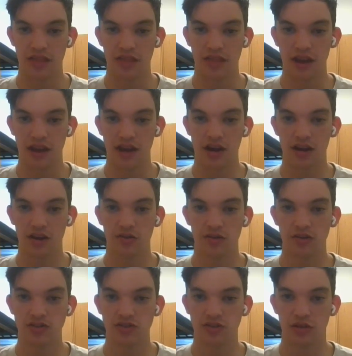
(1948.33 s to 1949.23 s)
And they are
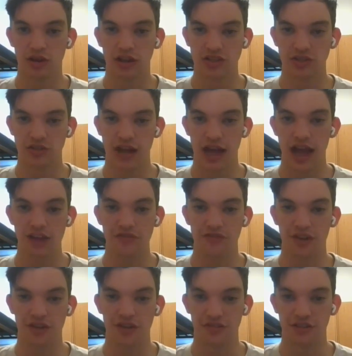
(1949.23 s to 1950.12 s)
going to, actually,
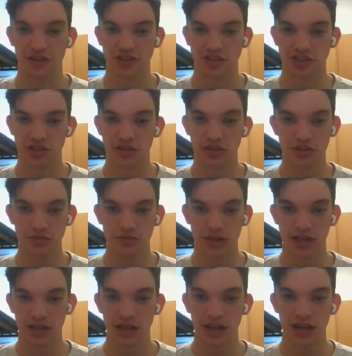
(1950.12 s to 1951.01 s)
edge rusher,
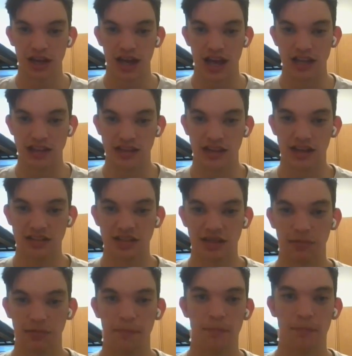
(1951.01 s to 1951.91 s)
excuse me. And they're
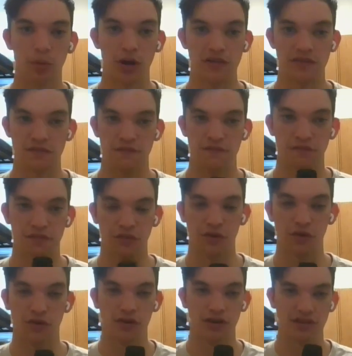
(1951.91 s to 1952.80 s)
going to take my boy from
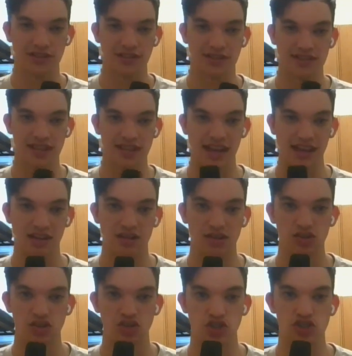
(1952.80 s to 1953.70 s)
Florida
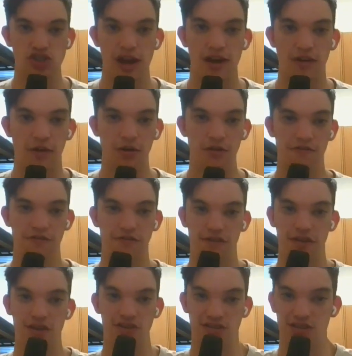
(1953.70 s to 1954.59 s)
State, Jared
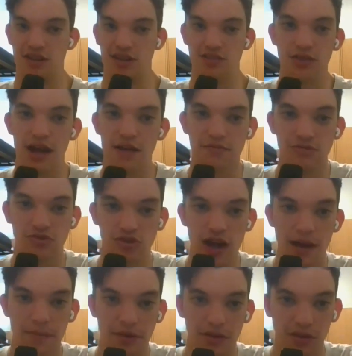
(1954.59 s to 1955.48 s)
Verse. I do have him
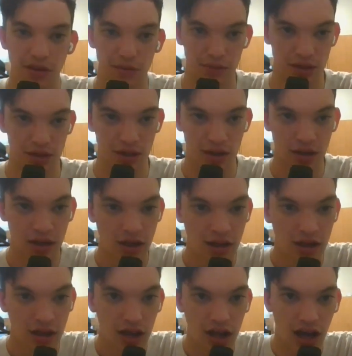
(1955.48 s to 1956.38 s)
dropping a little bit
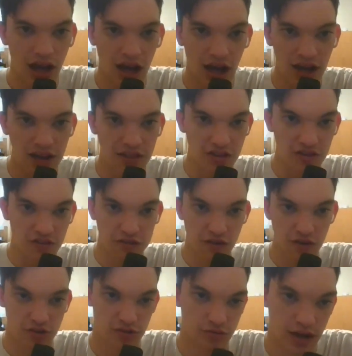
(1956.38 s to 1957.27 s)
in this
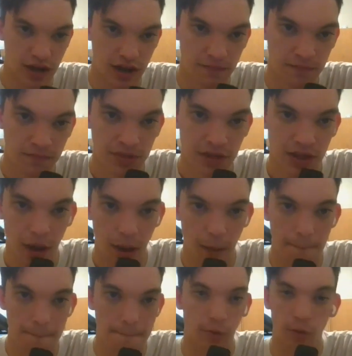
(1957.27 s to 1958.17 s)
first round.
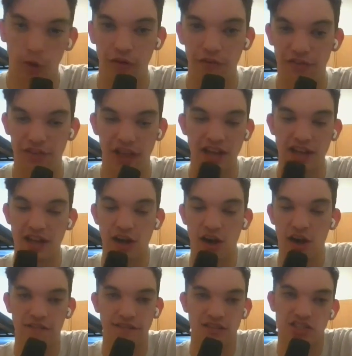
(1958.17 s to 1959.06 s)
A bolt of
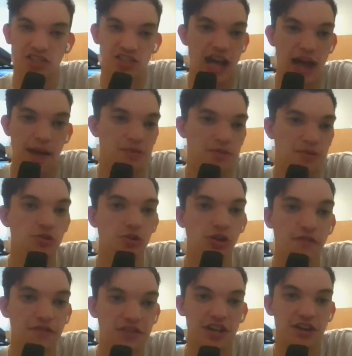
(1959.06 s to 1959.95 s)
lightning off the snap.
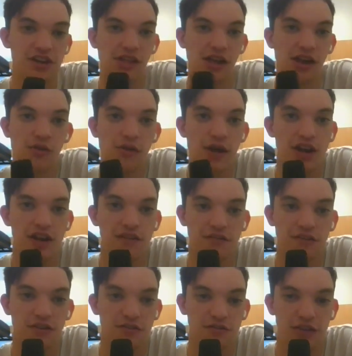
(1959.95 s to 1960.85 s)
You love to hear that already
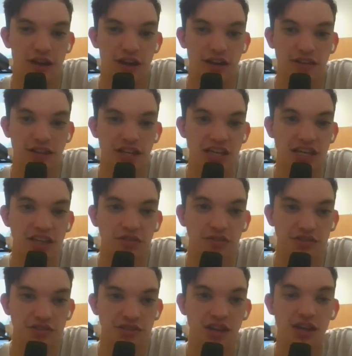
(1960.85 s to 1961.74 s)
if you're a fan of the
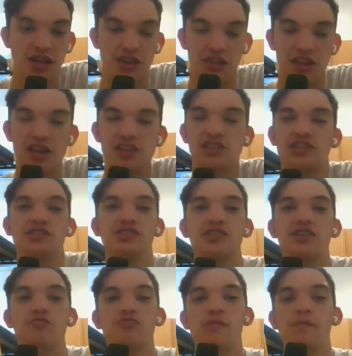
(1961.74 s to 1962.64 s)
Eagles. This
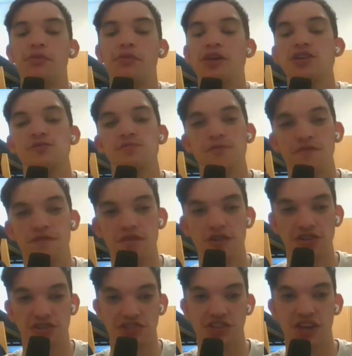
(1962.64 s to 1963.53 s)
is the replacement
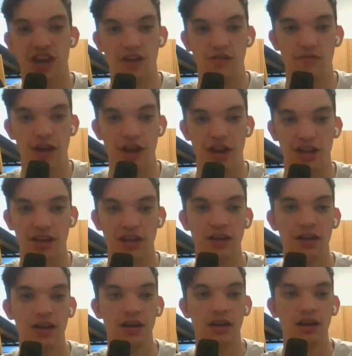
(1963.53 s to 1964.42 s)
for Hassan
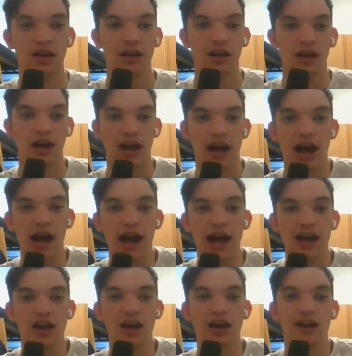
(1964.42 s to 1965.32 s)
Reddick.
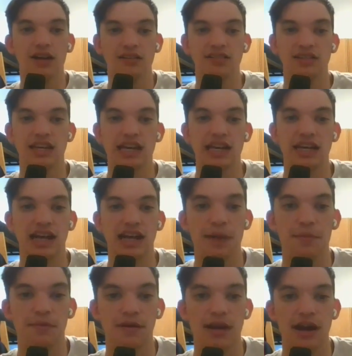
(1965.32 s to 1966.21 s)
High octane,
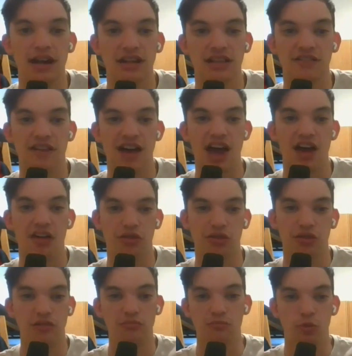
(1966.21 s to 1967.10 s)
hyperactive
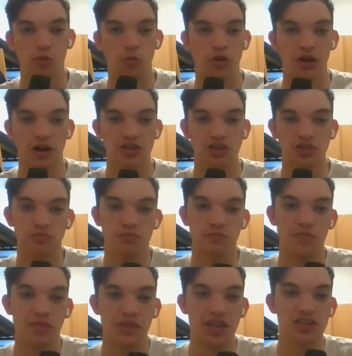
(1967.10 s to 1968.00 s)
athlete works.
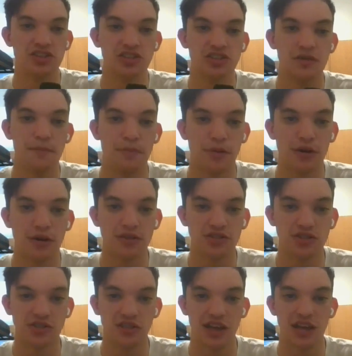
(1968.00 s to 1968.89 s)
Instant
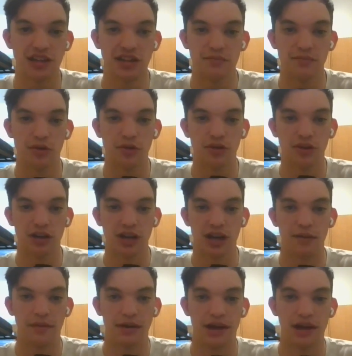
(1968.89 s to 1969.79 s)
bursts, length, and motor
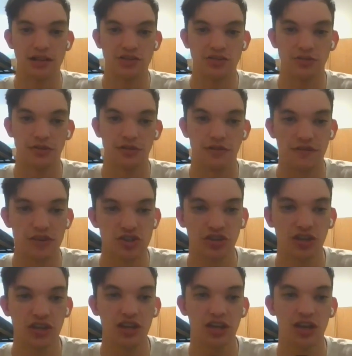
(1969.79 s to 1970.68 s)
combine to an
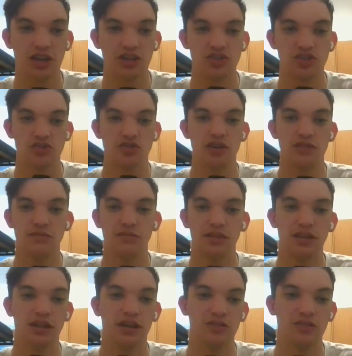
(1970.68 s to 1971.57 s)

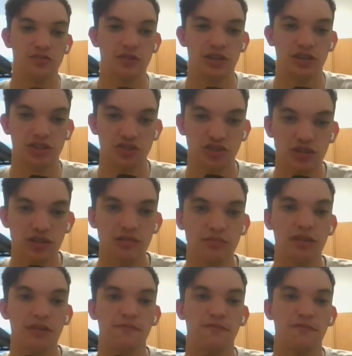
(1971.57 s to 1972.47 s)
extremely
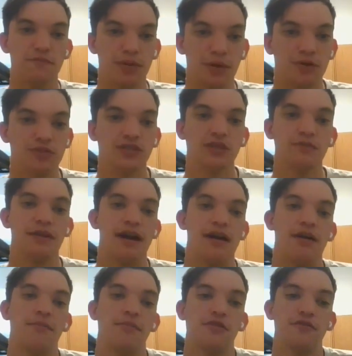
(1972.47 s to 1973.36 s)
imposing
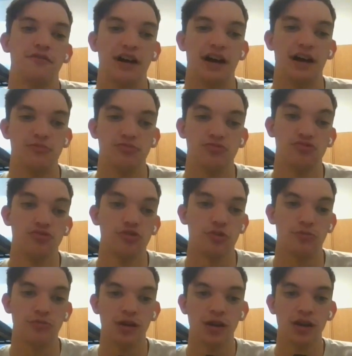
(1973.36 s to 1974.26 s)
power profile.
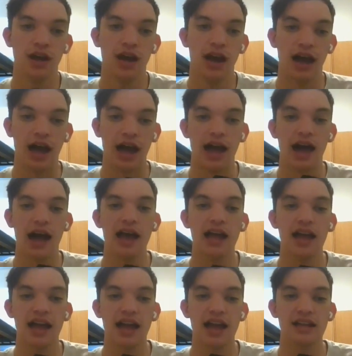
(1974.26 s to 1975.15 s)
True.
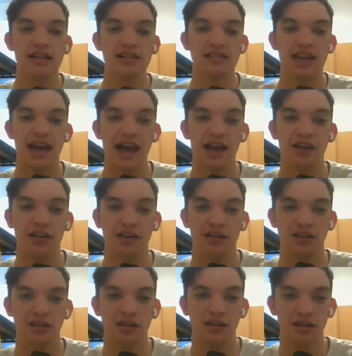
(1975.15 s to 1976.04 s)
High end
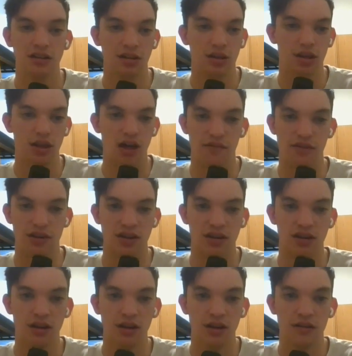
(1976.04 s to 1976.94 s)
talent. Love
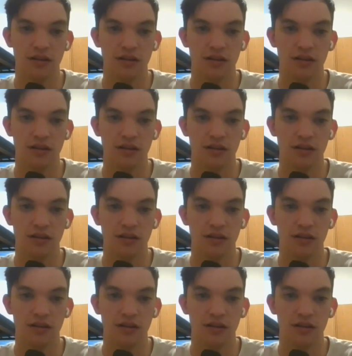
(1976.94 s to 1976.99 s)
it.